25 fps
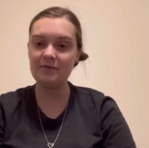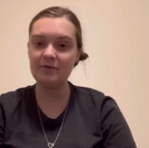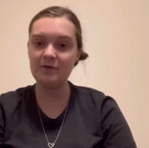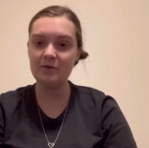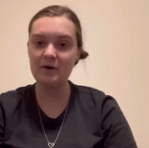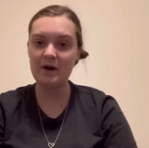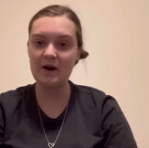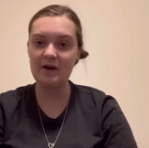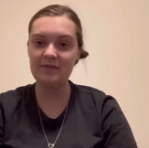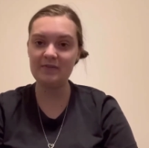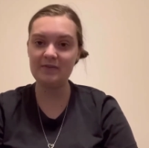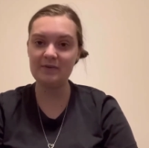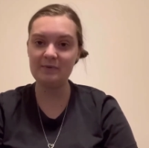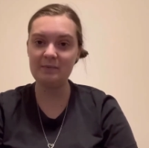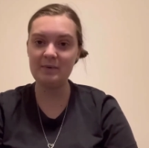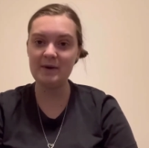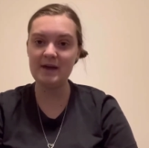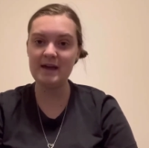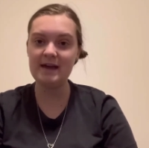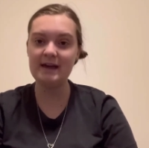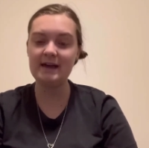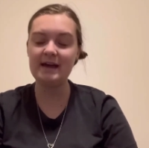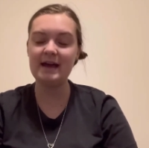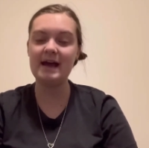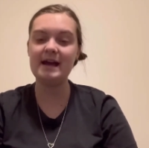throughout the
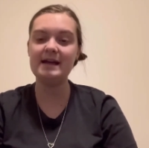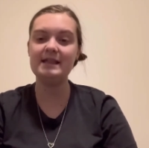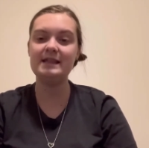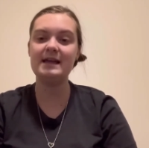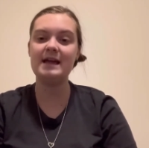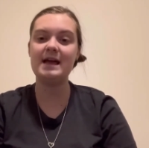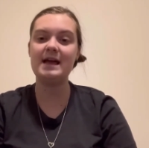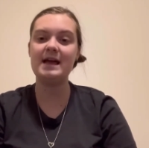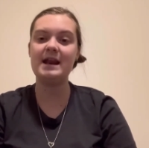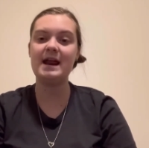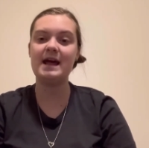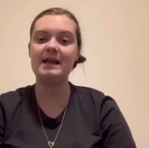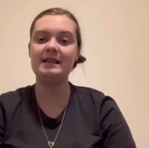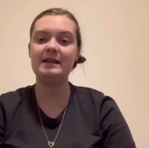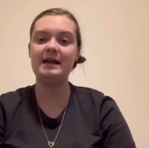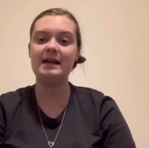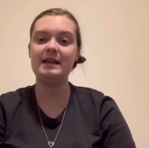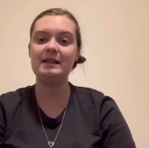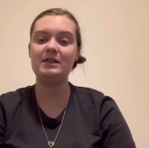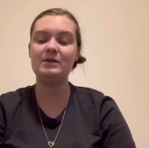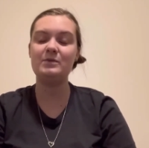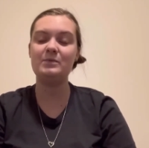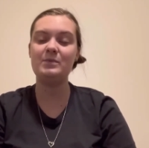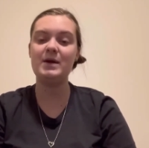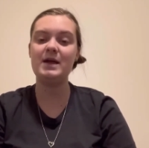week and then at the
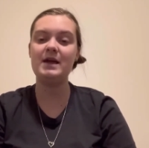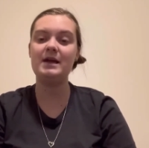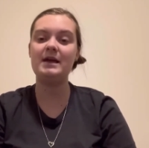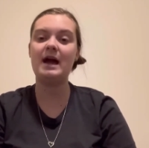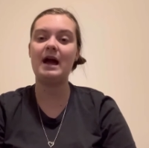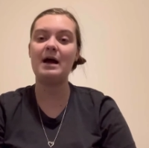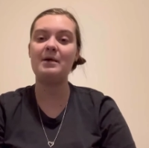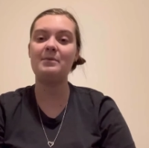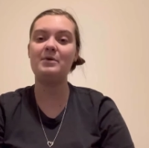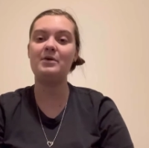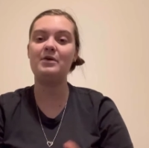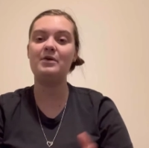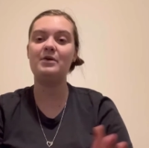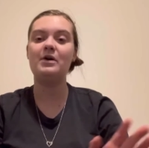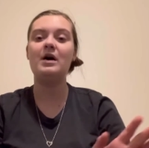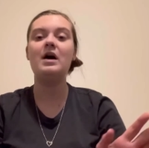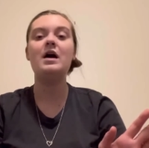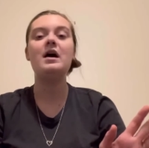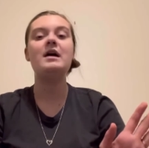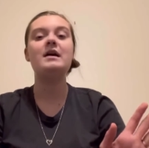end of the week I will